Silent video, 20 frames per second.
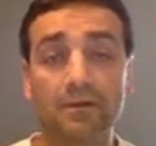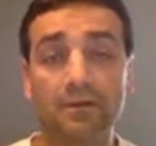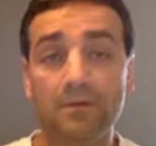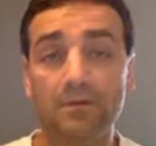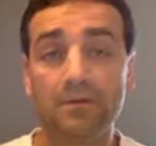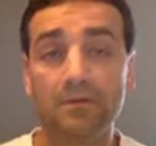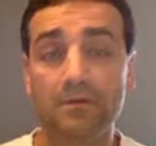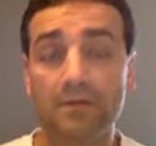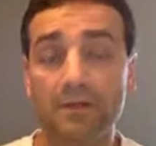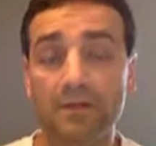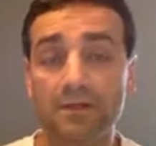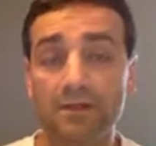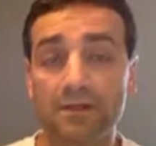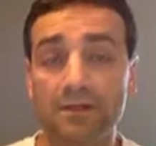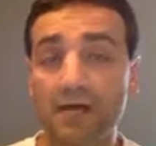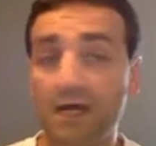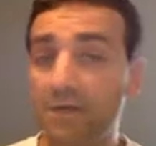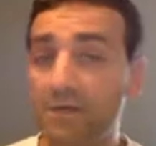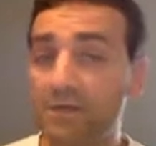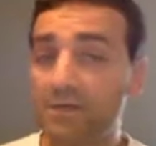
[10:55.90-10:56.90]
Well, then the
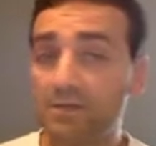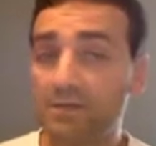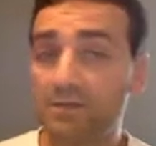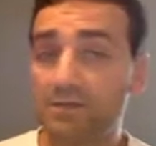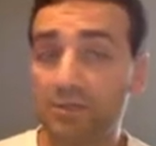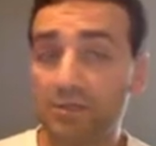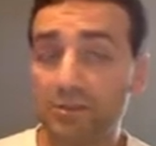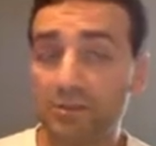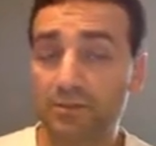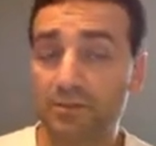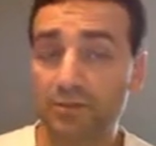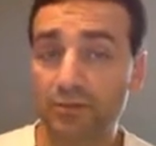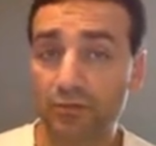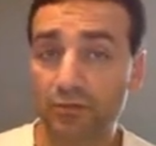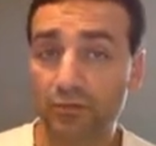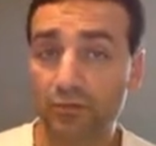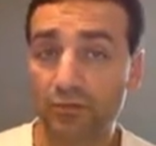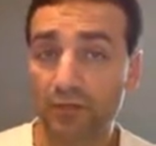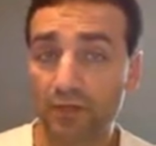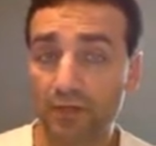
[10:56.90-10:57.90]
opposite must be
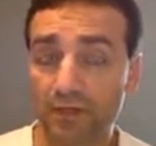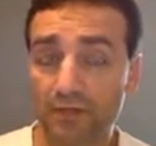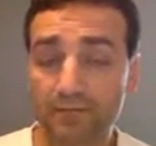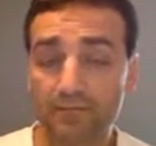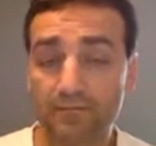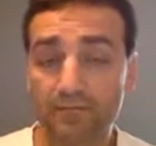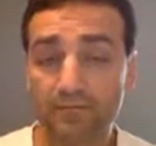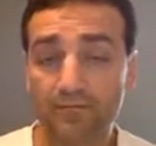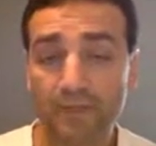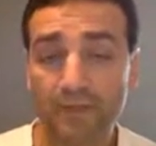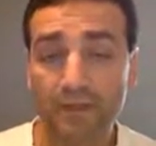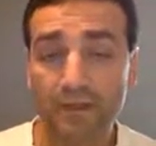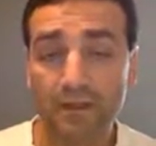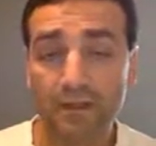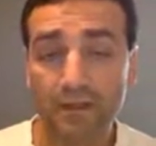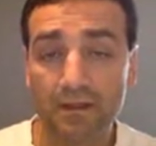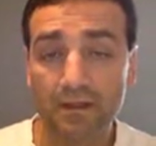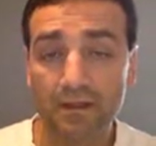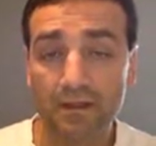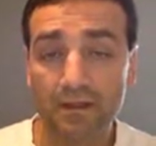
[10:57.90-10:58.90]
true, right?
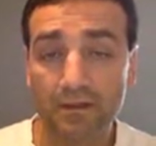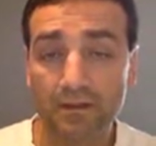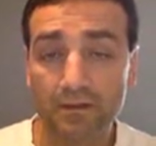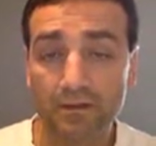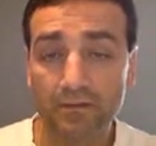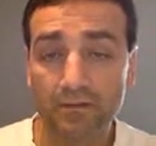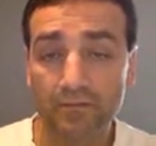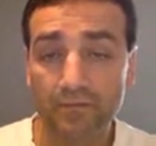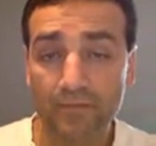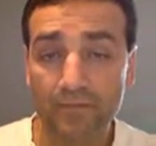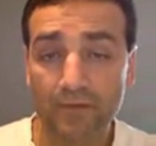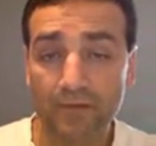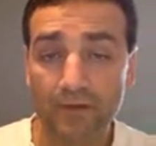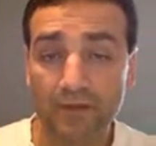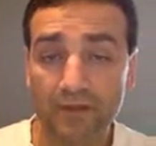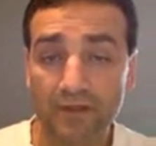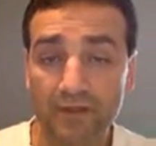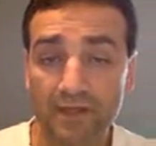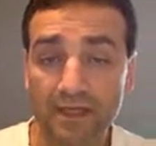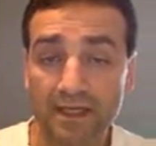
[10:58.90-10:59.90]
Here, on
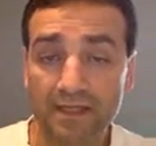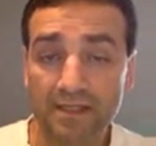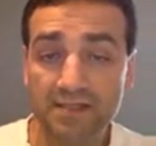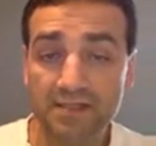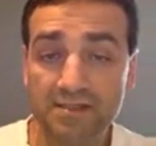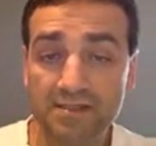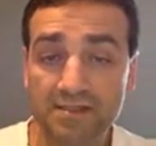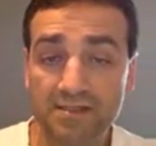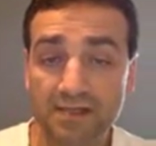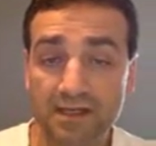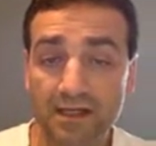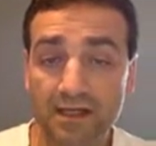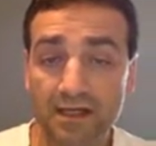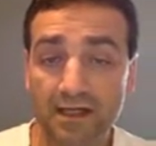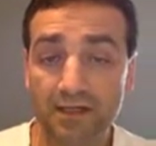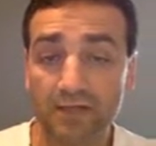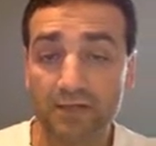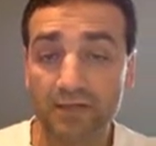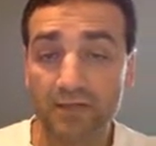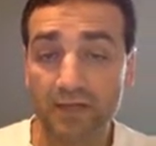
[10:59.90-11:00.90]
the
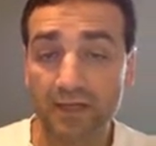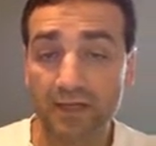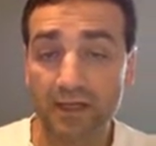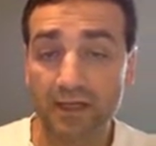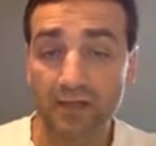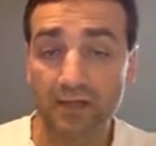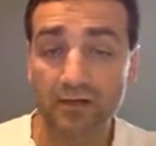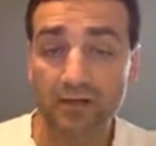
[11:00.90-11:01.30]
inside of the meander,